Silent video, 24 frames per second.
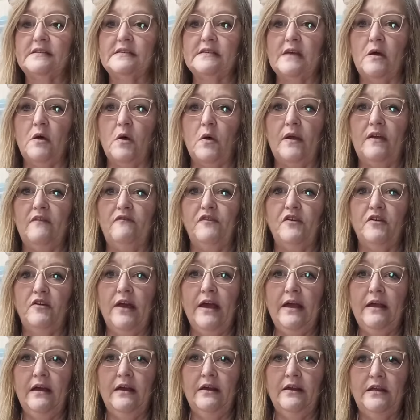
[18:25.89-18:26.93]
So if you're
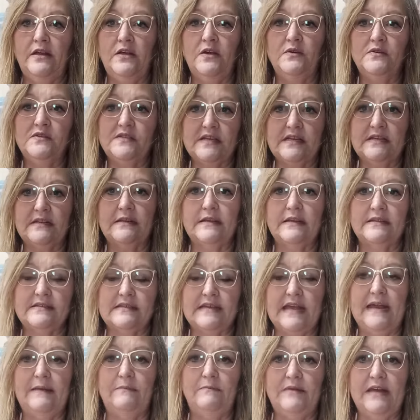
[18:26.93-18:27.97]
not going to use it the
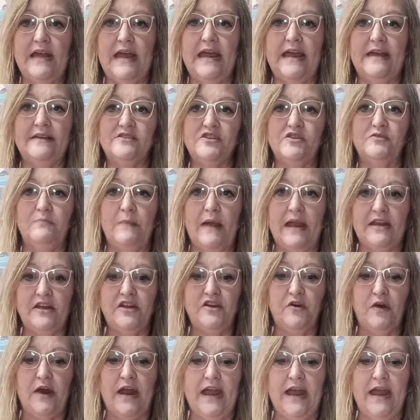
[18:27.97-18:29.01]
same day as you
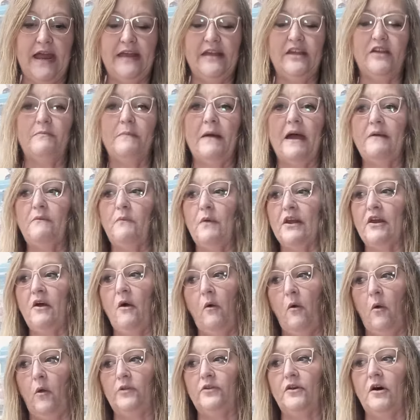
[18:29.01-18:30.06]
make your egg, you might want to
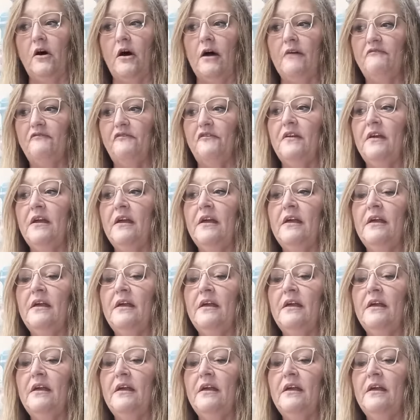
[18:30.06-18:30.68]
hold off.